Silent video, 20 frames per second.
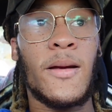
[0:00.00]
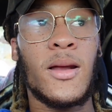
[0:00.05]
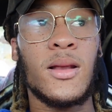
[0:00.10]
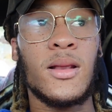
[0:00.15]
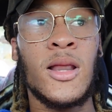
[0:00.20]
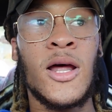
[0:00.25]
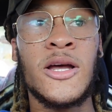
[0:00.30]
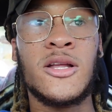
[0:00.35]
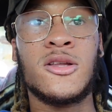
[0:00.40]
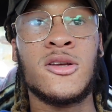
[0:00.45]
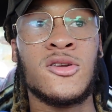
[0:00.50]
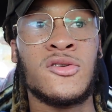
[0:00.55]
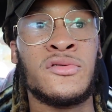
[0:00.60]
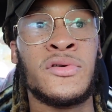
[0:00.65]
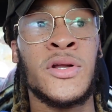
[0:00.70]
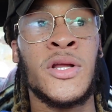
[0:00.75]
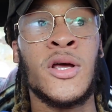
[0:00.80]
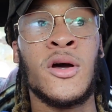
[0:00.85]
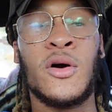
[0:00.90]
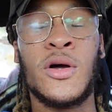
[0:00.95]
Like this
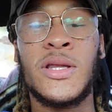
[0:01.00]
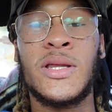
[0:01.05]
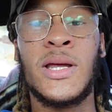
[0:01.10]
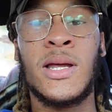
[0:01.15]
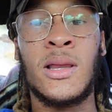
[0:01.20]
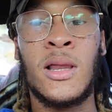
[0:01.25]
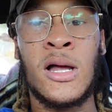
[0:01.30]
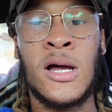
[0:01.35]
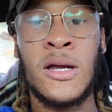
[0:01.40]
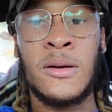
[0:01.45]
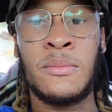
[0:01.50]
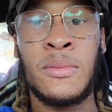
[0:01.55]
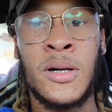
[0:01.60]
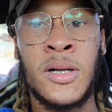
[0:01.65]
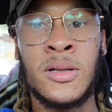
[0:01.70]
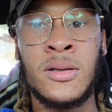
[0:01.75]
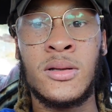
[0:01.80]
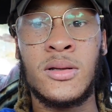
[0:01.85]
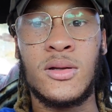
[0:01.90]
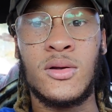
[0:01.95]
video, hit that like
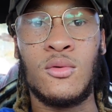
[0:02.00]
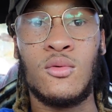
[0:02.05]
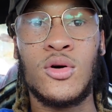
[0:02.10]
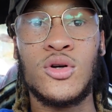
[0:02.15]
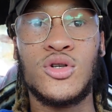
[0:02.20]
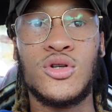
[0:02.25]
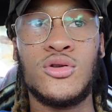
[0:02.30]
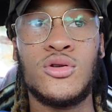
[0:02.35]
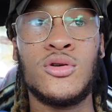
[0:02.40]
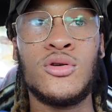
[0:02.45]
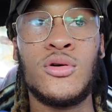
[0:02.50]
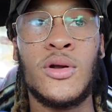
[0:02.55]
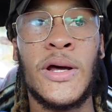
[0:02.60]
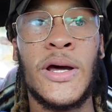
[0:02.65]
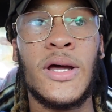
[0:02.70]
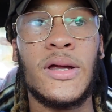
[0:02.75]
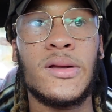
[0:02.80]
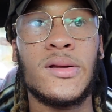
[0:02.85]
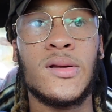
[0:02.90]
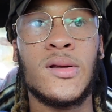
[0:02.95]
button. Then once you do
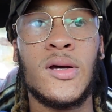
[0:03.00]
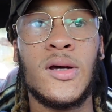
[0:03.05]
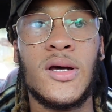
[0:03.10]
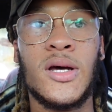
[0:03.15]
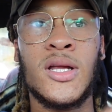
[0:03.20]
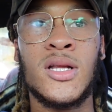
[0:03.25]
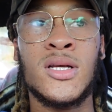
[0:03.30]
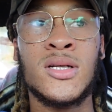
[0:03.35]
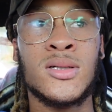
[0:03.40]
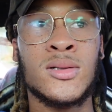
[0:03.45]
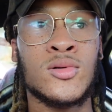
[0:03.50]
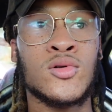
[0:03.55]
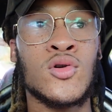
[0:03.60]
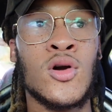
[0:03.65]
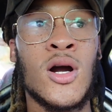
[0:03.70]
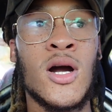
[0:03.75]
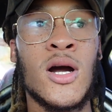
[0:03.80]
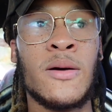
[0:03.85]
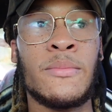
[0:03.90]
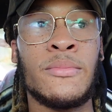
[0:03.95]
that, hit the
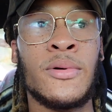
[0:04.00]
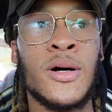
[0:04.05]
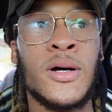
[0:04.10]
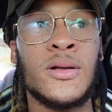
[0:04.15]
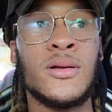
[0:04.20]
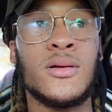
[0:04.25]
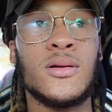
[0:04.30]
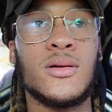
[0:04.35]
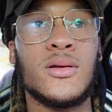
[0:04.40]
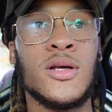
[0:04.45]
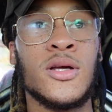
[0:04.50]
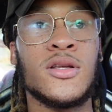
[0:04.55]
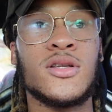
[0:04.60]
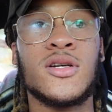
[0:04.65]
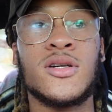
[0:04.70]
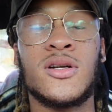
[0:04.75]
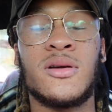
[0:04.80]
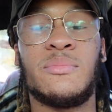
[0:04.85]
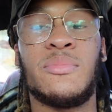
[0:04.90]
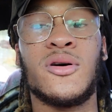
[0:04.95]
subscribe button. Then
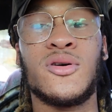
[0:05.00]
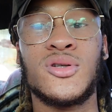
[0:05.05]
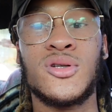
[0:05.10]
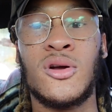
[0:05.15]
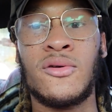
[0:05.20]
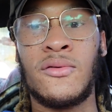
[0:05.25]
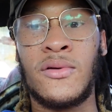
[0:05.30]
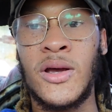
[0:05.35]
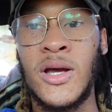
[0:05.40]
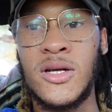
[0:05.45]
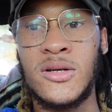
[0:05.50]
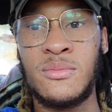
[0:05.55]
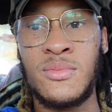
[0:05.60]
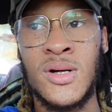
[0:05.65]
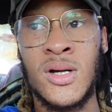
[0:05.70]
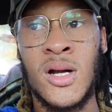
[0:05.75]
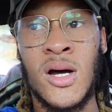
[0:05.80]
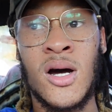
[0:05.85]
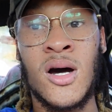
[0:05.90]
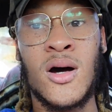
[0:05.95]
turn the post notification
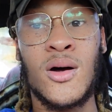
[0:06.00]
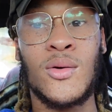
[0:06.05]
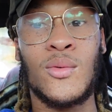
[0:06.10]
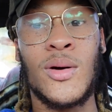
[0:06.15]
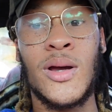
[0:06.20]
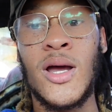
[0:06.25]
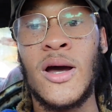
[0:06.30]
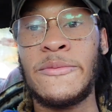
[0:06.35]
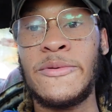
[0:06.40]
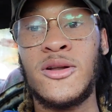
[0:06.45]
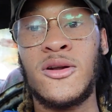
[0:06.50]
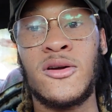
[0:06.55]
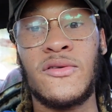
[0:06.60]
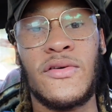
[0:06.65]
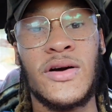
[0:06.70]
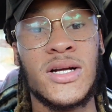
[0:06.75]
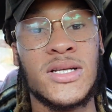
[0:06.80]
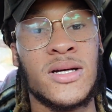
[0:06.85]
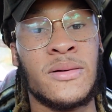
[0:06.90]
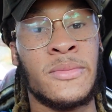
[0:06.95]
bell to all the way. Y'all be
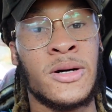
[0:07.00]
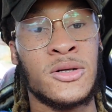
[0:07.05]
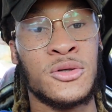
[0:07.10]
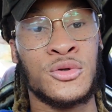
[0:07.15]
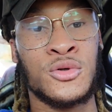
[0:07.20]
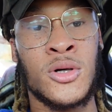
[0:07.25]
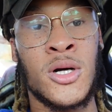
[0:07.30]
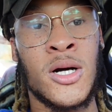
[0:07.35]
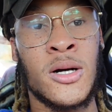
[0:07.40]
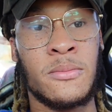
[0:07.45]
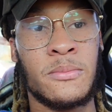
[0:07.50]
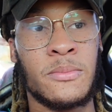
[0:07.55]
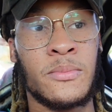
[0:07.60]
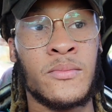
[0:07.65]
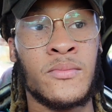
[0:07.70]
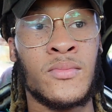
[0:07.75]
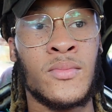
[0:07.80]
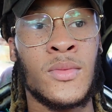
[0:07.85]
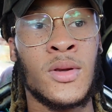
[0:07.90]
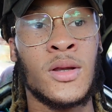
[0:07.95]
notified every time I drop.
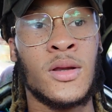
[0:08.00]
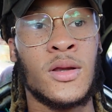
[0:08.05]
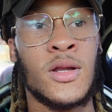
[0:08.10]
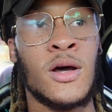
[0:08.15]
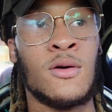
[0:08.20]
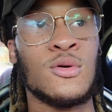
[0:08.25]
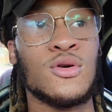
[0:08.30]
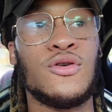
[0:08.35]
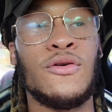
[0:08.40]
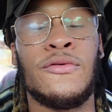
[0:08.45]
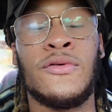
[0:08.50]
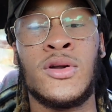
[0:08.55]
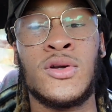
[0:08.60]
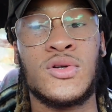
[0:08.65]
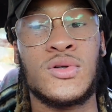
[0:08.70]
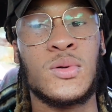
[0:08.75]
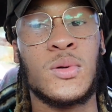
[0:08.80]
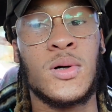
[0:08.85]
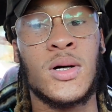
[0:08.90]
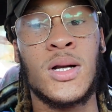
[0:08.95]
Now, once you
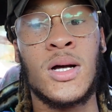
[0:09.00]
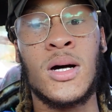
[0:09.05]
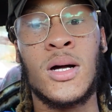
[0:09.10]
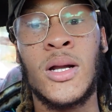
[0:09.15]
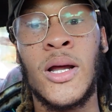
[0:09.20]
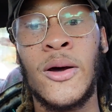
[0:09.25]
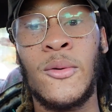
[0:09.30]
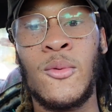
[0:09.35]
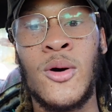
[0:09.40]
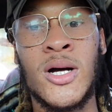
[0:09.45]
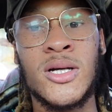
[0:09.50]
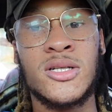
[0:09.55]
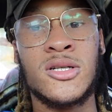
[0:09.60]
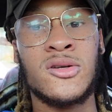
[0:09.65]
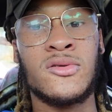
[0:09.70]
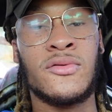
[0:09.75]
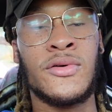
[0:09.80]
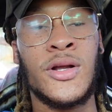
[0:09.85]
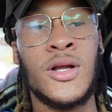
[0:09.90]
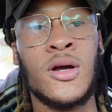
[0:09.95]
finish doing all that, watch
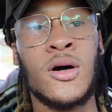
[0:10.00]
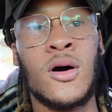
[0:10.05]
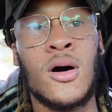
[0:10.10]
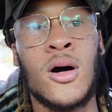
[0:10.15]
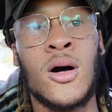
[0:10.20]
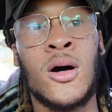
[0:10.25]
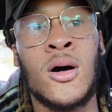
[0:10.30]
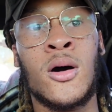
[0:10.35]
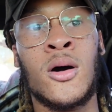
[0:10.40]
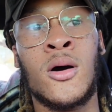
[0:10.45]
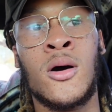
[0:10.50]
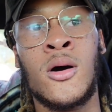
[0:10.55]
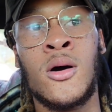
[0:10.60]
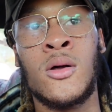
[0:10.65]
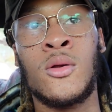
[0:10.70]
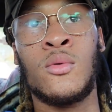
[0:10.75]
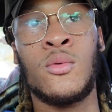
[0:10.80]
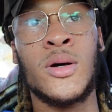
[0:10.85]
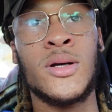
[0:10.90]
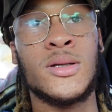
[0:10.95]
this video all
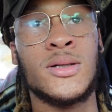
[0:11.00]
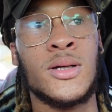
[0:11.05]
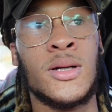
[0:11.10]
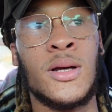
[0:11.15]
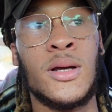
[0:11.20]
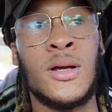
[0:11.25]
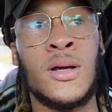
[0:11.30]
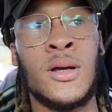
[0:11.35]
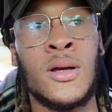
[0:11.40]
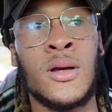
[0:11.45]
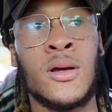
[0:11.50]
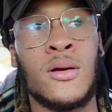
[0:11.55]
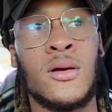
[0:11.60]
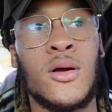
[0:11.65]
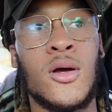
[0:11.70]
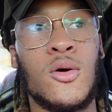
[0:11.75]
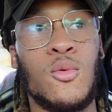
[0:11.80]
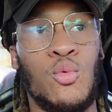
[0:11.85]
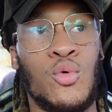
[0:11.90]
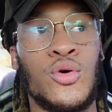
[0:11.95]
the way to the end
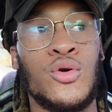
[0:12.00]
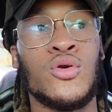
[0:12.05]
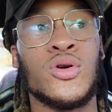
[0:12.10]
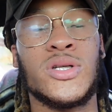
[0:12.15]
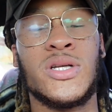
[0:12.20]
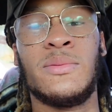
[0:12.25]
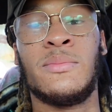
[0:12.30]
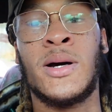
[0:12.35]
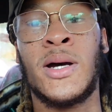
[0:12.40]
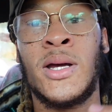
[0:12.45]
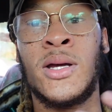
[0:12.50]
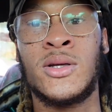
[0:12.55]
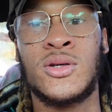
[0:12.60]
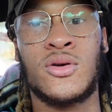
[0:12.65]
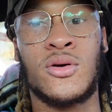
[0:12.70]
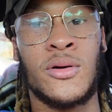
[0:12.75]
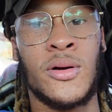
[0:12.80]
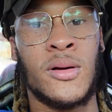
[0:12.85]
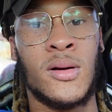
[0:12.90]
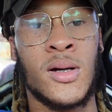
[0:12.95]
where you'll see my end
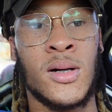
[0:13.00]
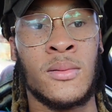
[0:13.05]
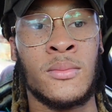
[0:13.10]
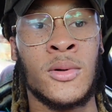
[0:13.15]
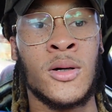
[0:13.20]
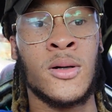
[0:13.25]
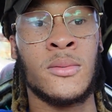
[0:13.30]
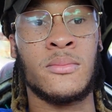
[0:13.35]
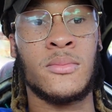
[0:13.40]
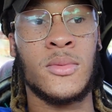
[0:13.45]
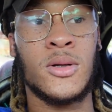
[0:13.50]
screen come up.